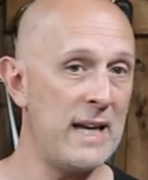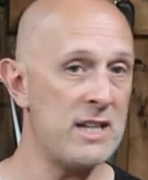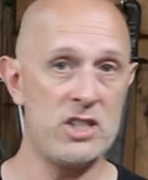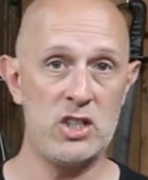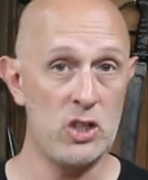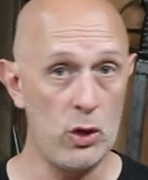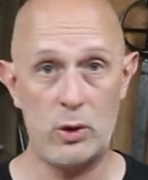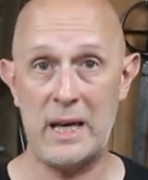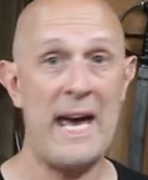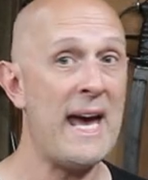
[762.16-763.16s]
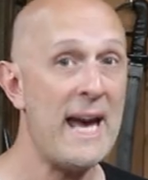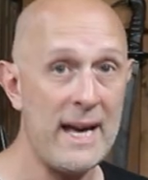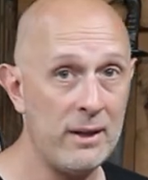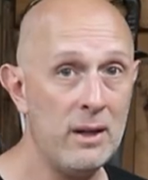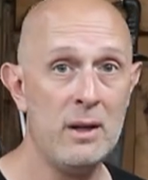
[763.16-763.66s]
Yes, you
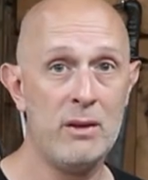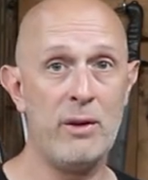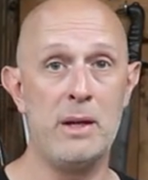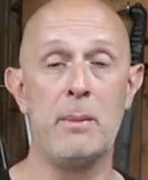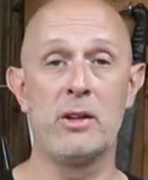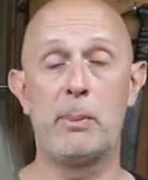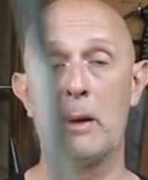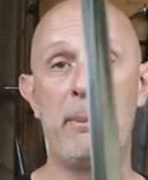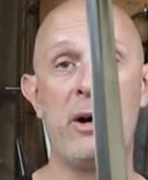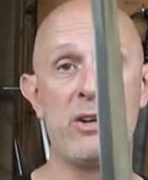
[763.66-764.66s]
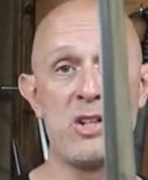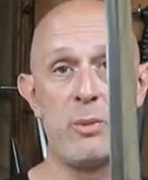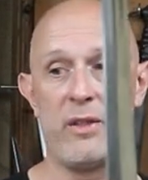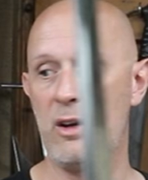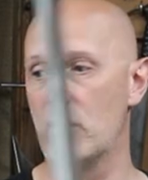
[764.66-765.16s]
can fight multiple opponents
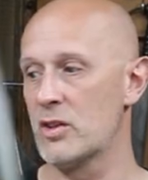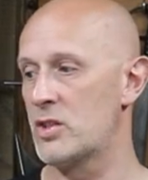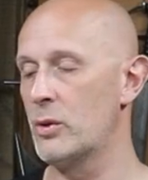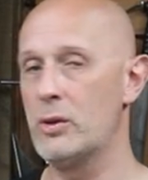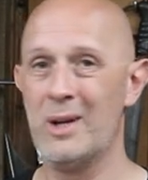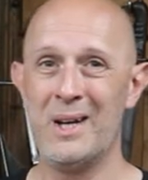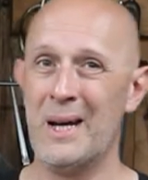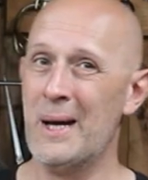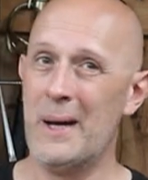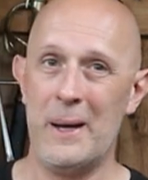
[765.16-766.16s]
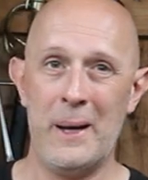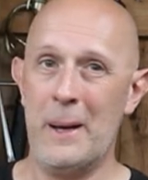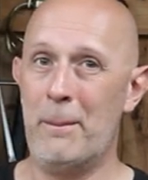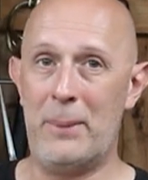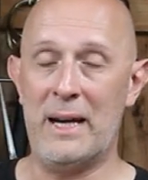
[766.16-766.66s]
with a longsword,
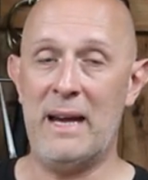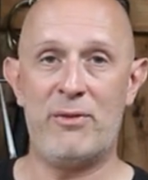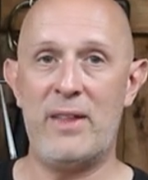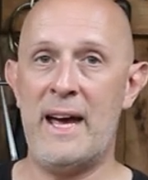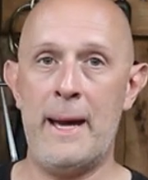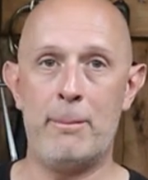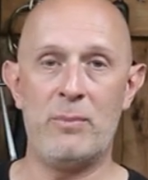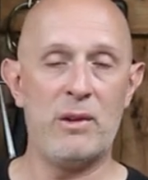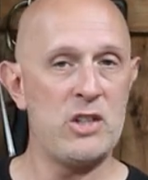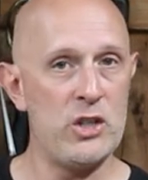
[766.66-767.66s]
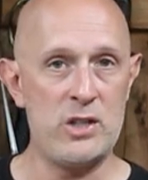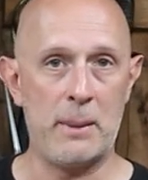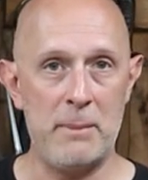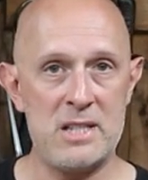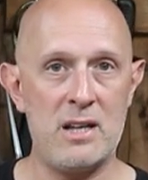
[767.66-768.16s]
but if they're
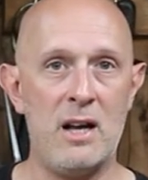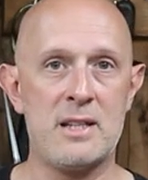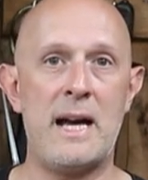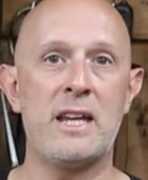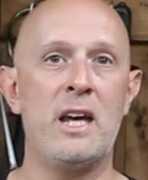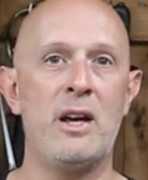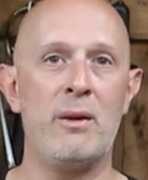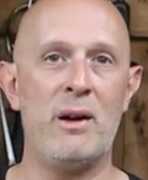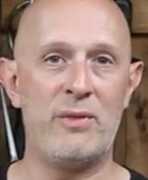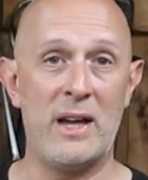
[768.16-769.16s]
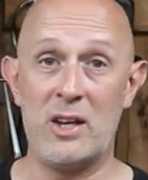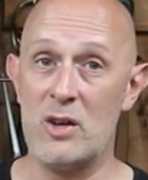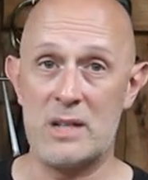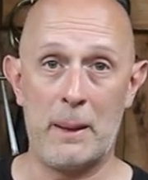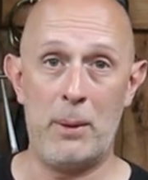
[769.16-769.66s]
shooting missiles at you, if they're
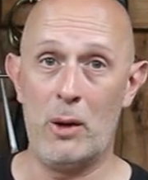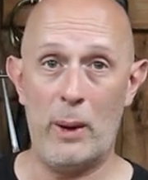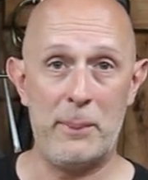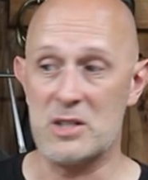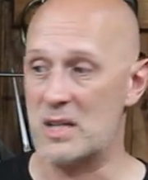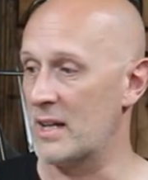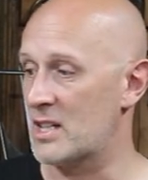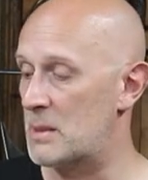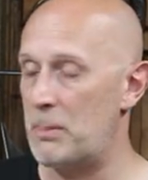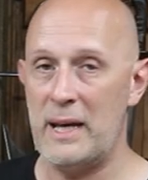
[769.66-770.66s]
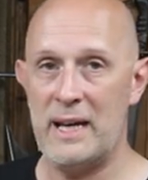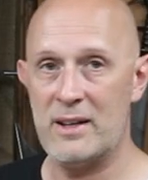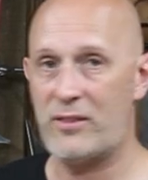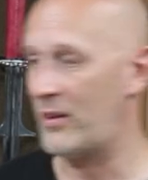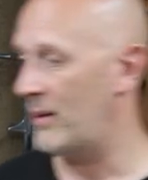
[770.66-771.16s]
using pole weapons like spears,